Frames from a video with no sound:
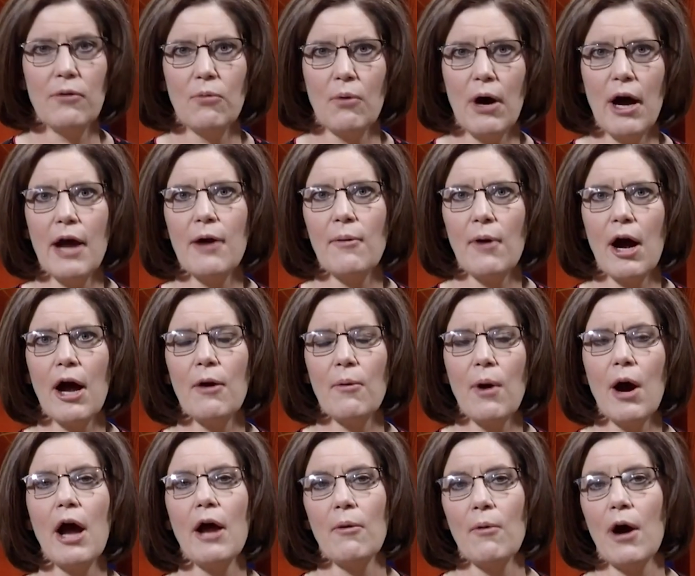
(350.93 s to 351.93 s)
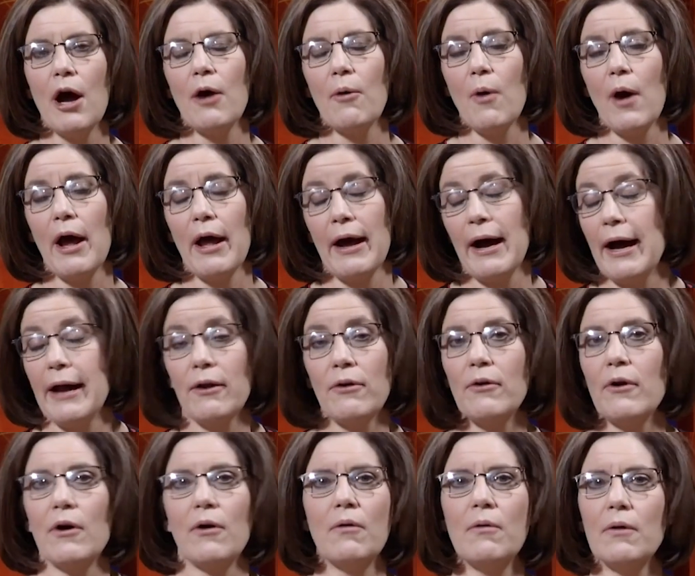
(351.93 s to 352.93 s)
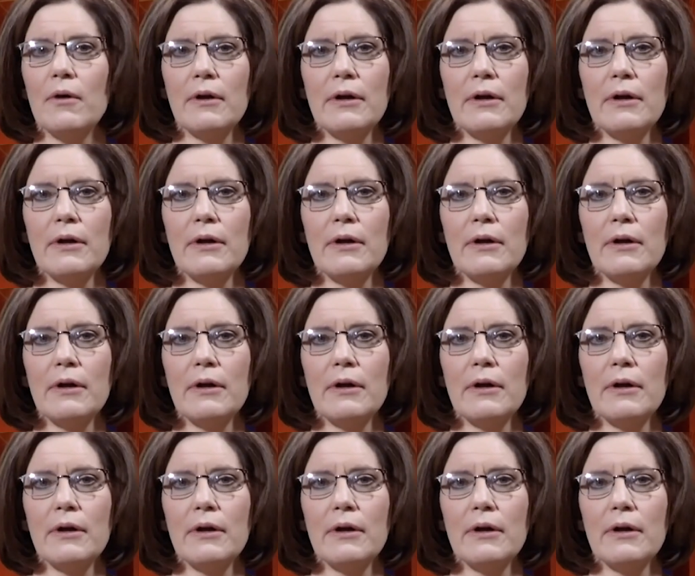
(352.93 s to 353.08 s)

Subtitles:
I don't know.